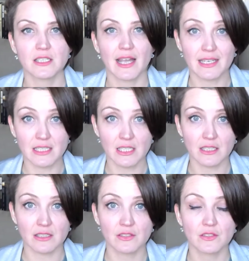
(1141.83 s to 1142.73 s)

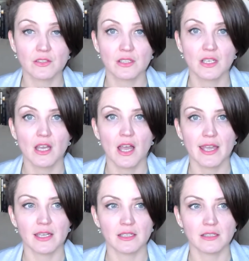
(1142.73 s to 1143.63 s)
ideas
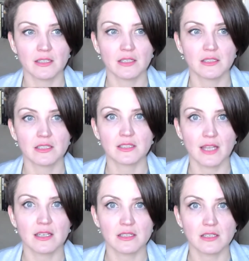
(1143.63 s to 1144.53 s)
and
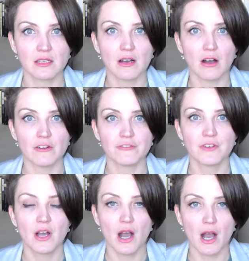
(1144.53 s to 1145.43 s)
understanding of
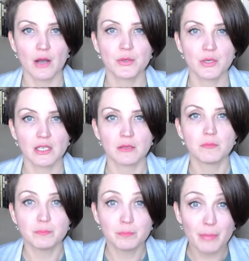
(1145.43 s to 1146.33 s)
how you
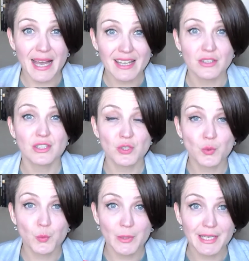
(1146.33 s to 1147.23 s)
can better
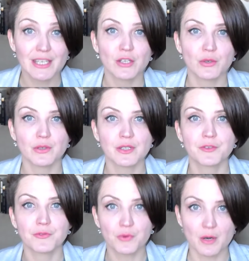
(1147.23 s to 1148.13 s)
tweak your
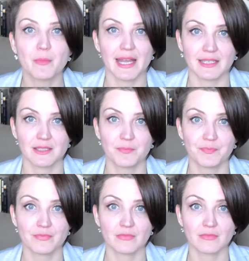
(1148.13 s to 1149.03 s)
format
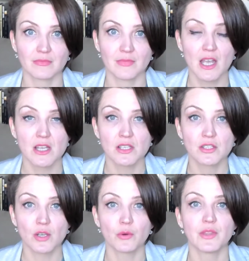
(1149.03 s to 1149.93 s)

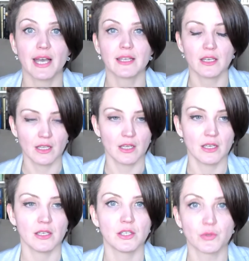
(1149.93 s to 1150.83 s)
so that
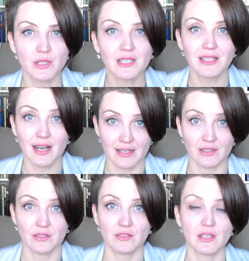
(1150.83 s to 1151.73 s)
your
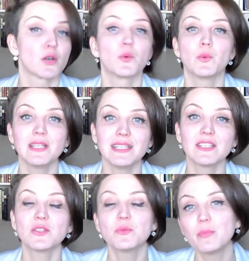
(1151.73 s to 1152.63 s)
clients are
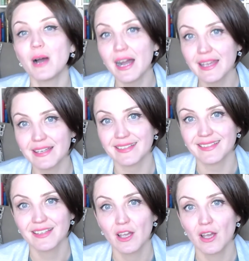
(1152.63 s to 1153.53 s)
willing to buy
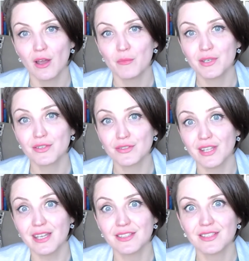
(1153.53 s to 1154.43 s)
it because
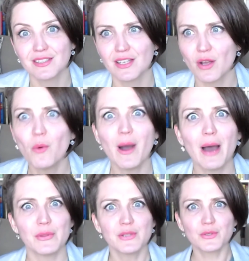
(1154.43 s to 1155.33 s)
they understand, oh
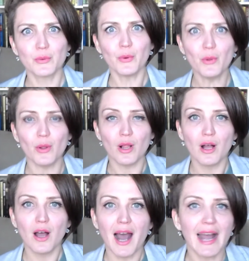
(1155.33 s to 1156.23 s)
wow, that's cool.
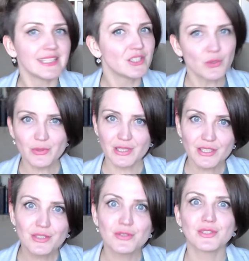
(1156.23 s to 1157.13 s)
I don't
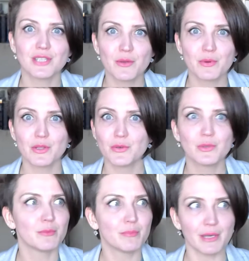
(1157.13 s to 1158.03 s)
need to stay with you
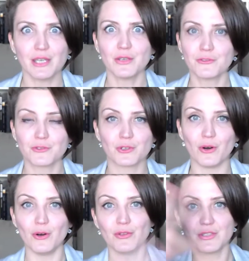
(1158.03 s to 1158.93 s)
and pay you for
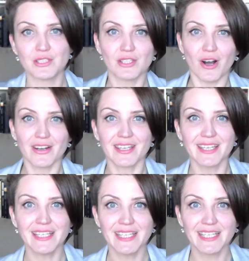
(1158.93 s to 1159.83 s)
all this
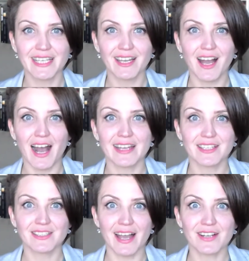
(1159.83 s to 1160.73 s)
talking. I
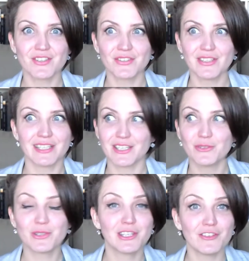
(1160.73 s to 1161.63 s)
can actually,
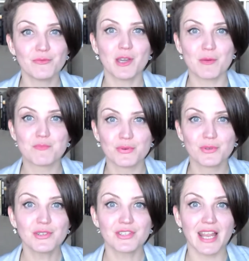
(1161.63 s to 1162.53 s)
you give me a
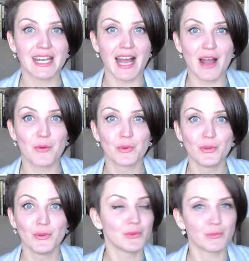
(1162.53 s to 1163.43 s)
push and I
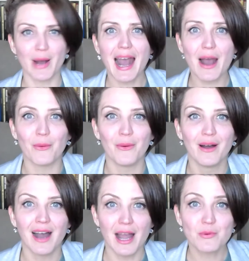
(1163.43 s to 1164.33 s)
will, wow,
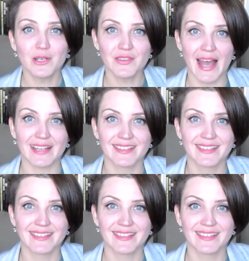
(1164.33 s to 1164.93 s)
I want that.